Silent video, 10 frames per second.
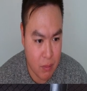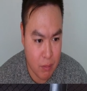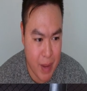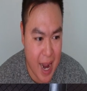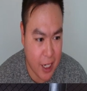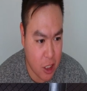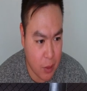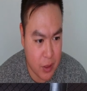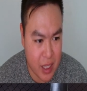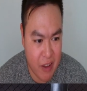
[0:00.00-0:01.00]

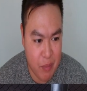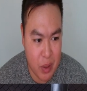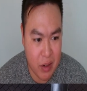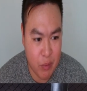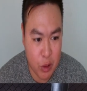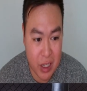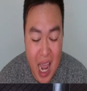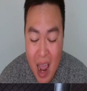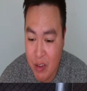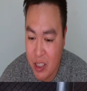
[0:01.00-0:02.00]
matchups that have been really
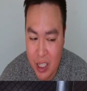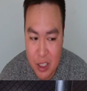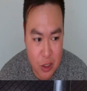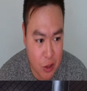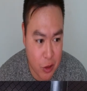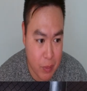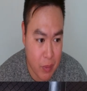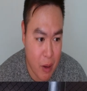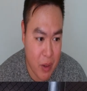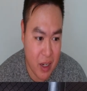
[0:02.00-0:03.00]
advantageous to
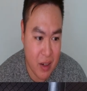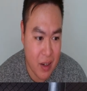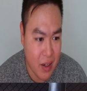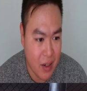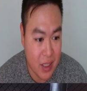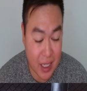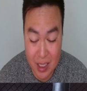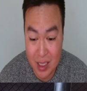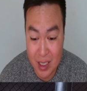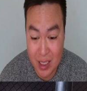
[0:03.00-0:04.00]
him. I mean, since
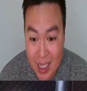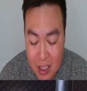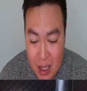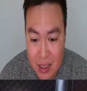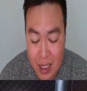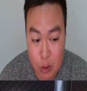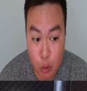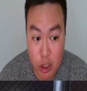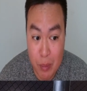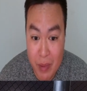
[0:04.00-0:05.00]
his last loss against
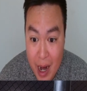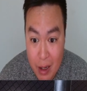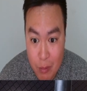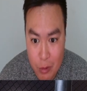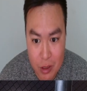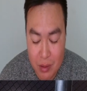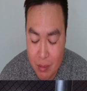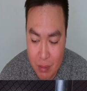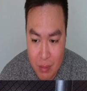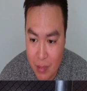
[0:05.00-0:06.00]
William Knight, which is
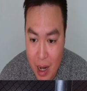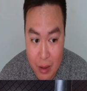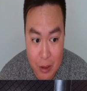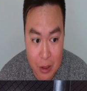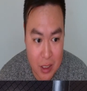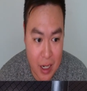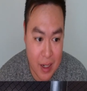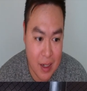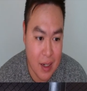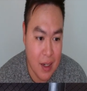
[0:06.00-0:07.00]
not a good
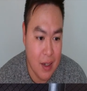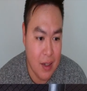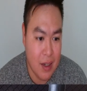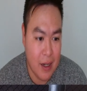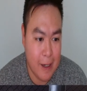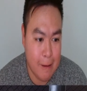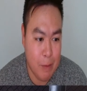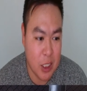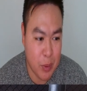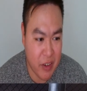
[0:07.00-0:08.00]
sign.
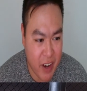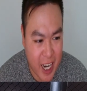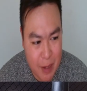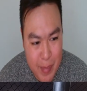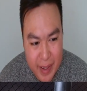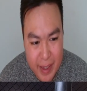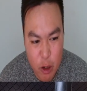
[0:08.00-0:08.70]
He's been fighting mainly